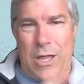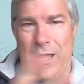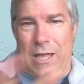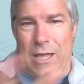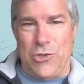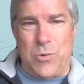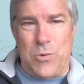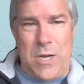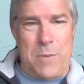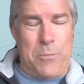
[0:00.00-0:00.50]
I
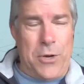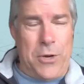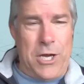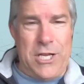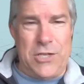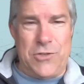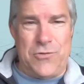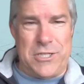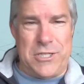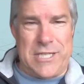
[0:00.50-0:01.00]
just want to
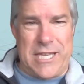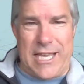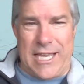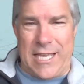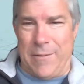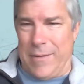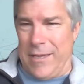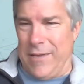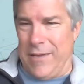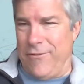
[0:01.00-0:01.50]
pause for a
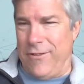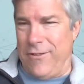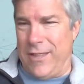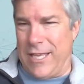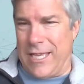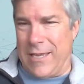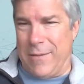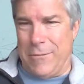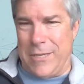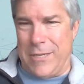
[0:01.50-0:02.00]
second. I feel
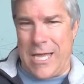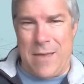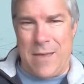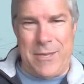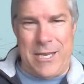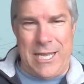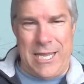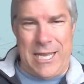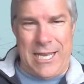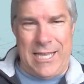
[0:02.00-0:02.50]
like I'm
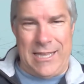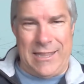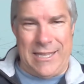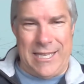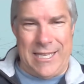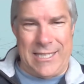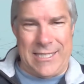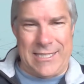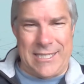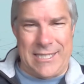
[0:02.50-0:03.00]
dominating
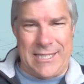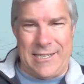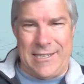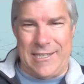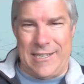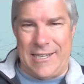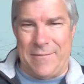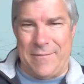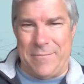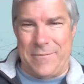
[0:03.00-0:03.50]
this
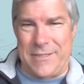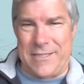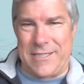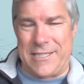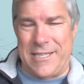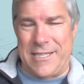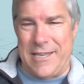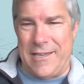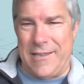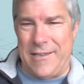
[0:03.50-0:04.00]
and
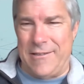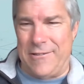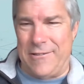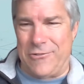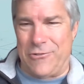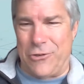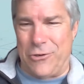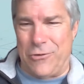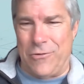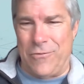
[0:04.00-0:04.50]

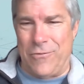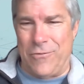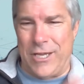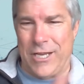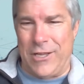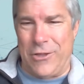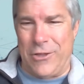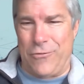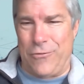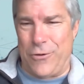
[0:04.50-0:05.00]
sort of
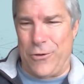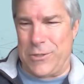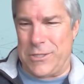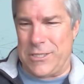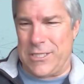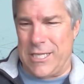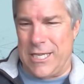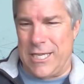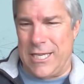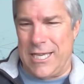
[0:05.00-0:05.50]
invite other folks
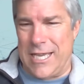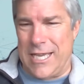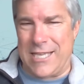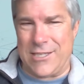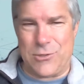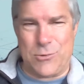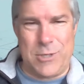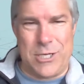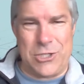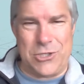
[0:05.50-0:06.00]
to
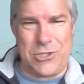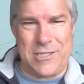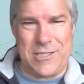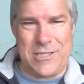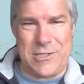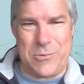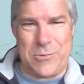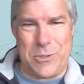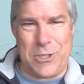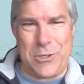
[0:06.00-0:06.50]
ask questions
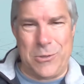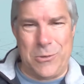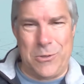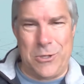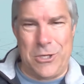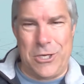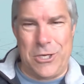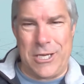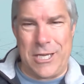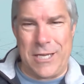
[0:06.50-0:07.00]
as we go
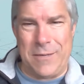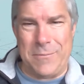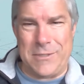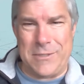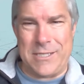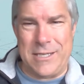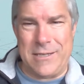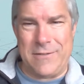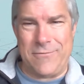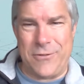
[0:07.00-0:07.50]
along. I'm
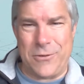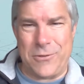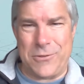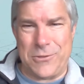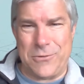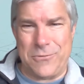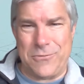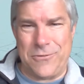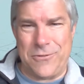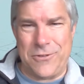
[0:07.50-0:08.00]
seeing folks
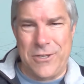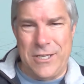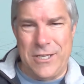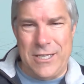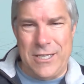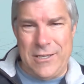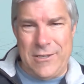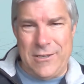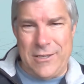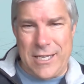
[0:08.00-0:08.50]
who've
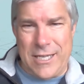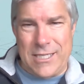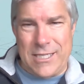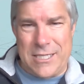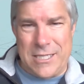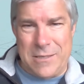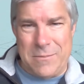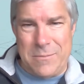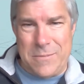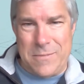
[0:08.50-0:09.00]
got
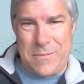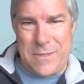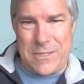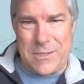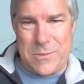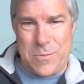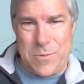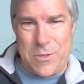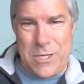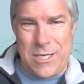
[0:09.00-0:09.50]
some
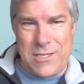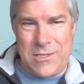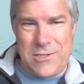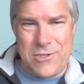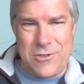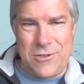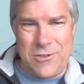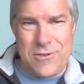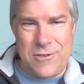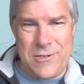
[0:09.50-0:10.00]

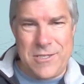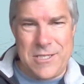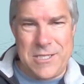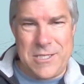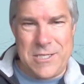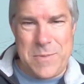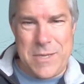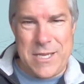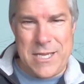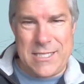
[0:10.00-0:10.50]
experience or
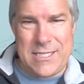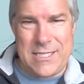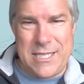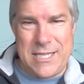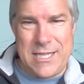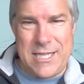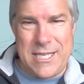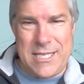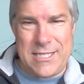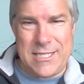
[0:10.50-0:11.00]
space
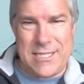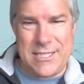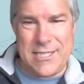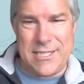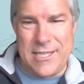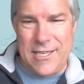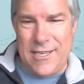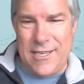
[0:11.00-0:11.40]
in this.